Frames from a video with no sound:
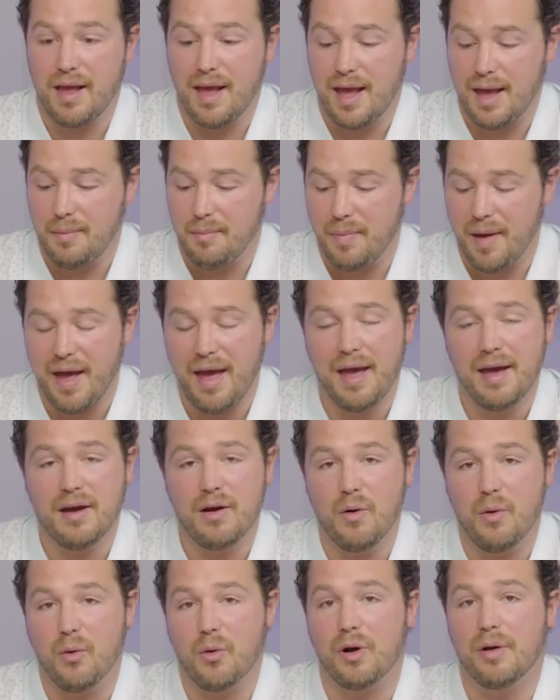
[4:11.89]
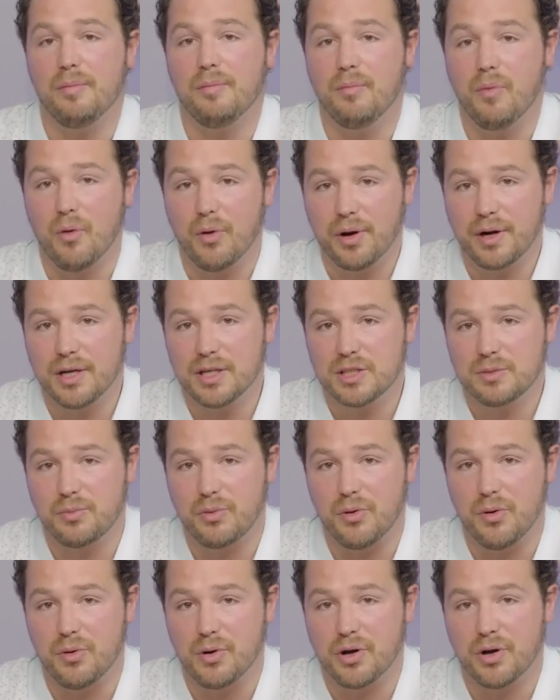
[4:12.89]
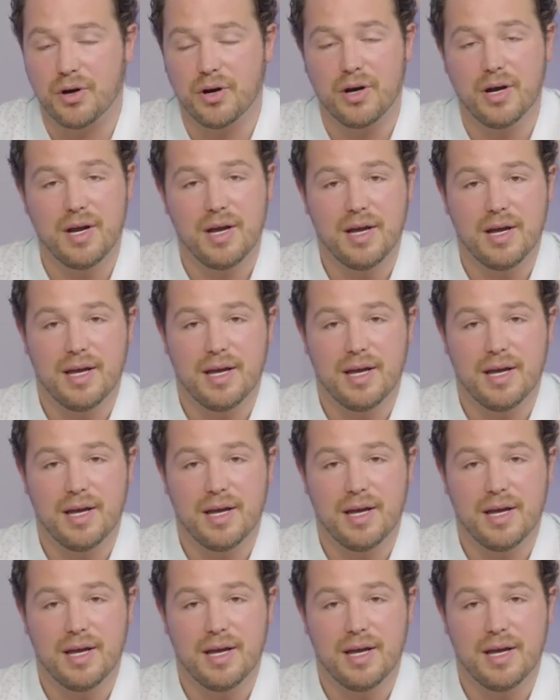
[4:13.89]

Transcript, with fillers: a bank or a mortgage broker